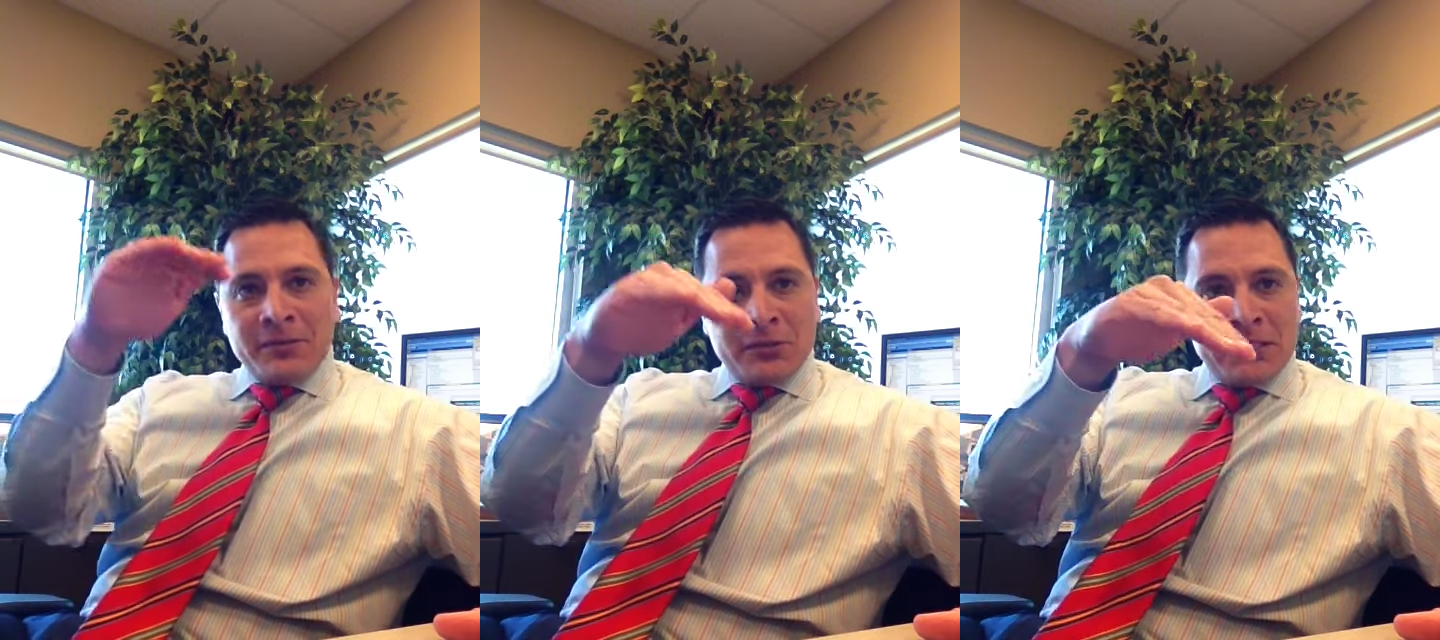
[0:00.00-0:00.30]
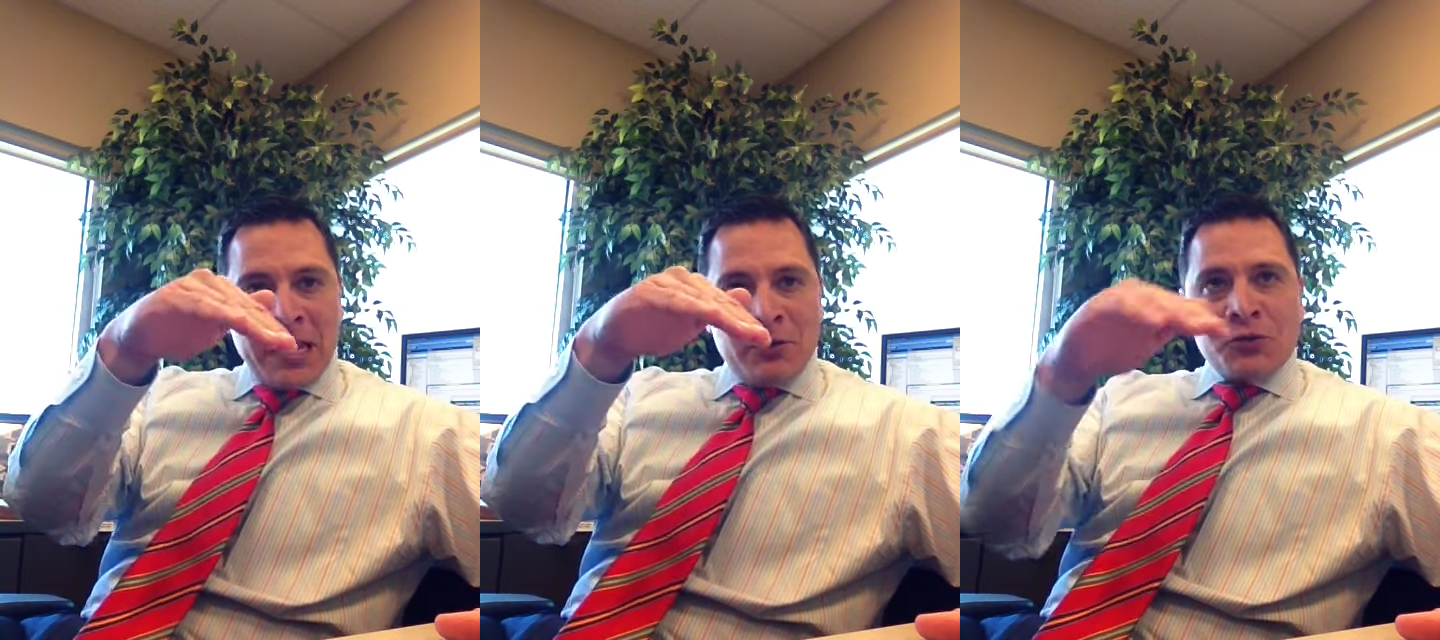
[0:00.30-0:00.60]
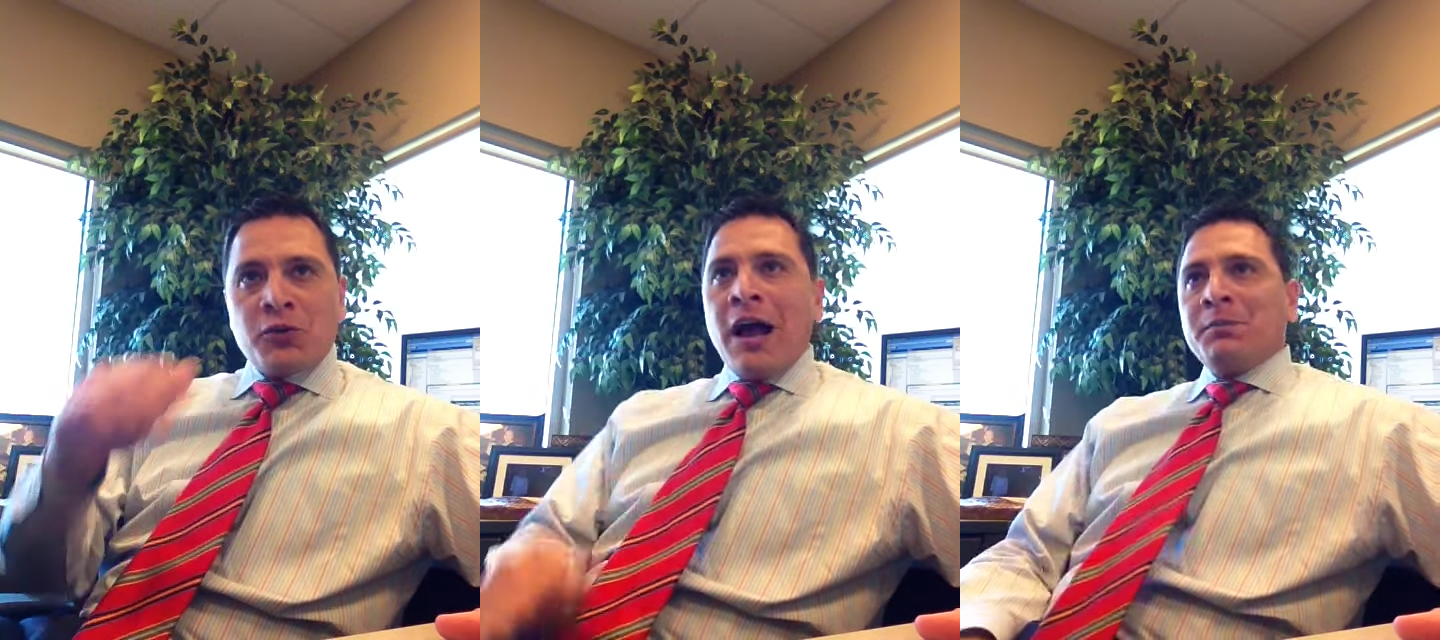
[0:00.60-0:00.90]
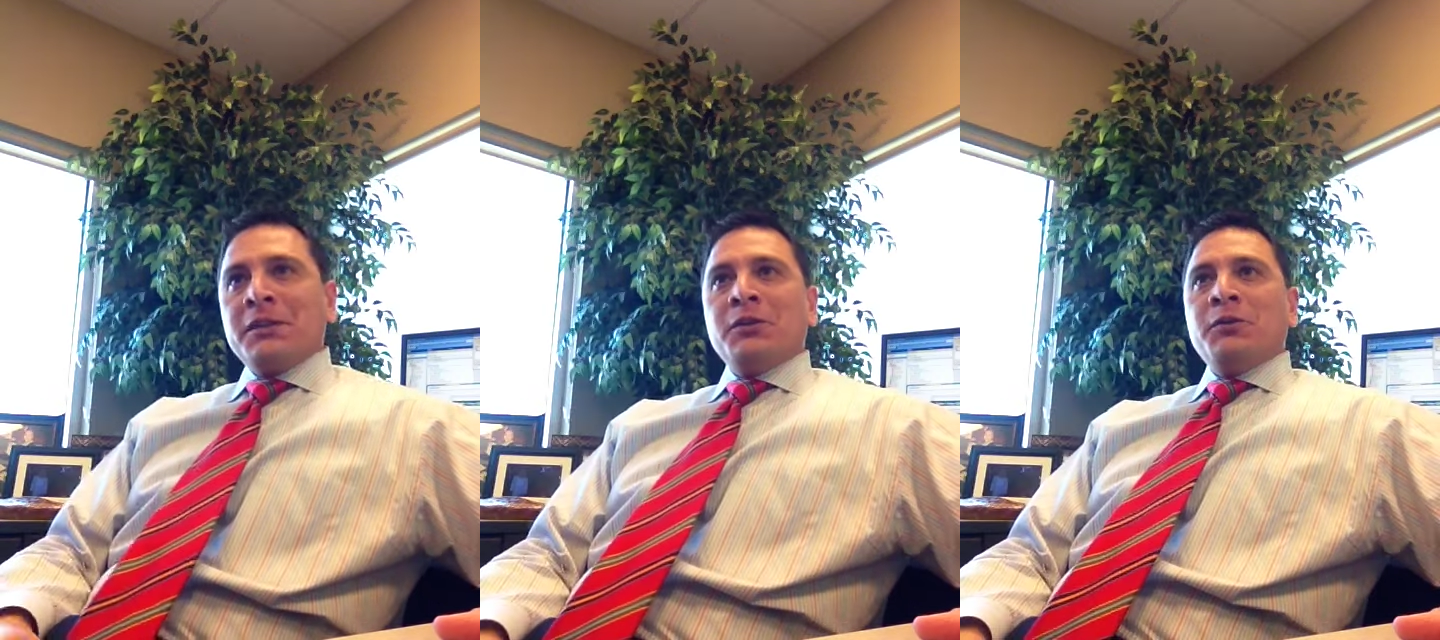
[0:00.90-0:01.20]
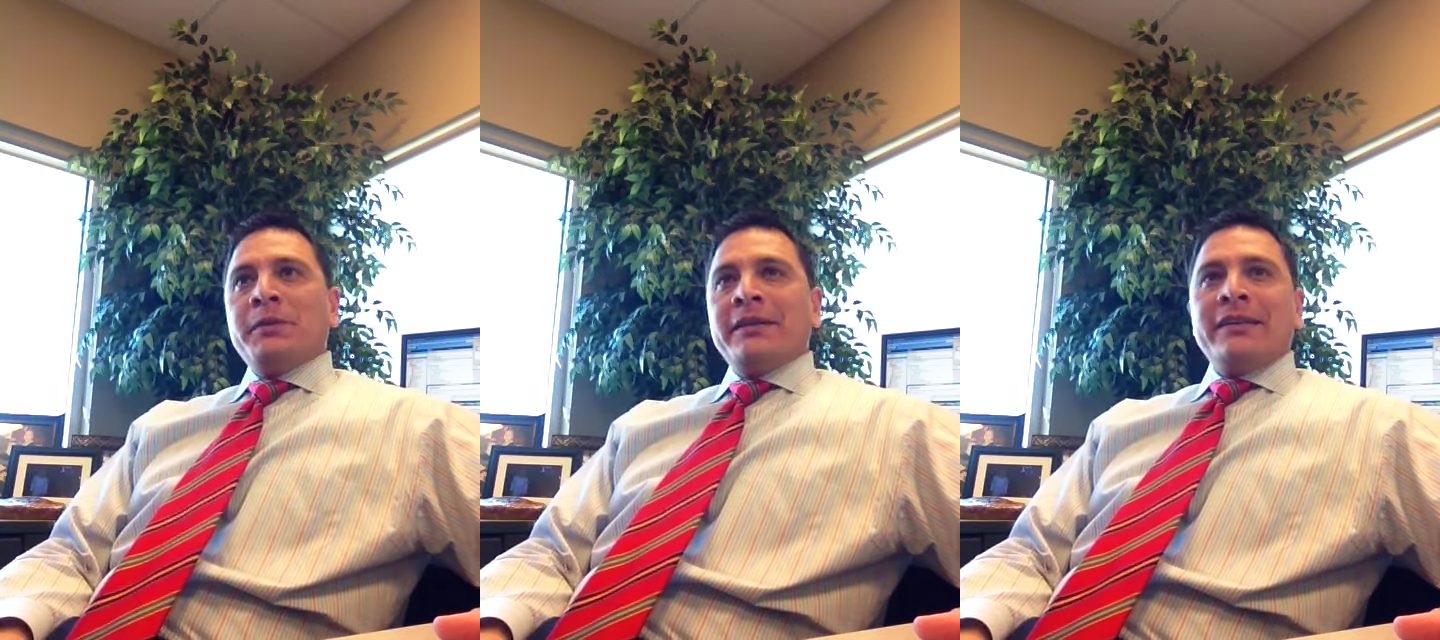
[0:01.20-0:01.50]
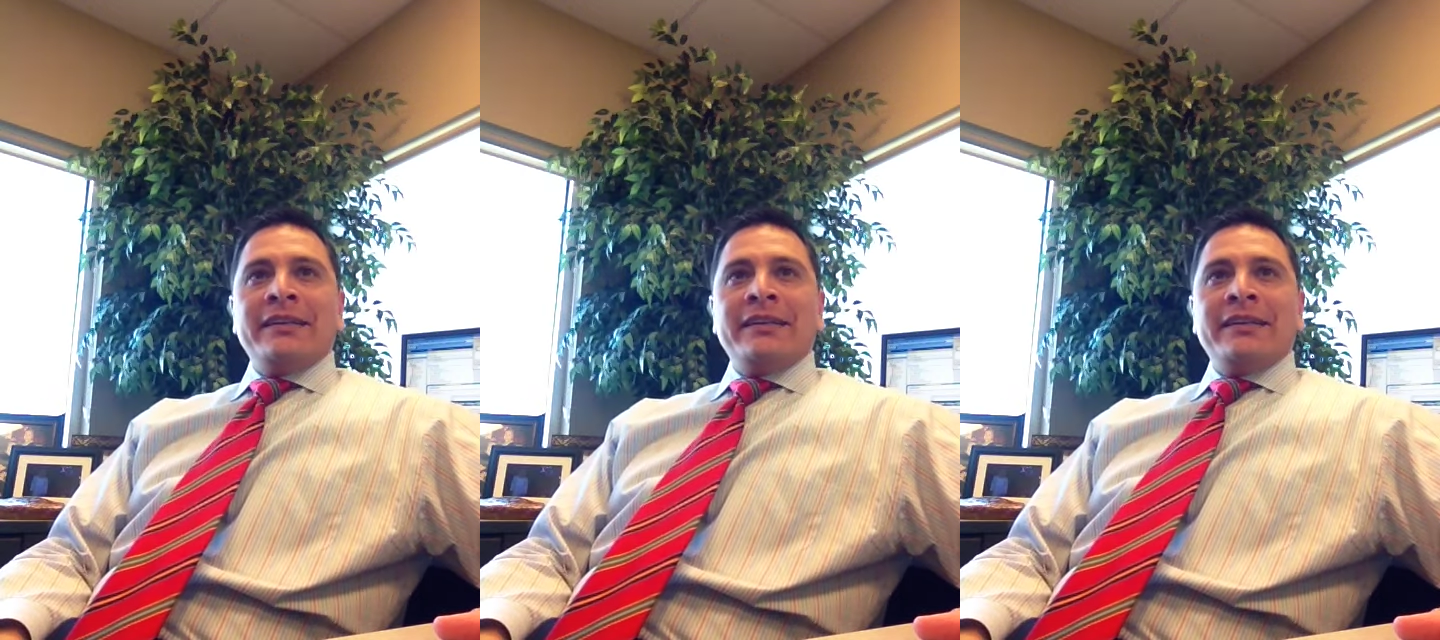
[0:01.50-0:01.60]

sales dropped a little bit,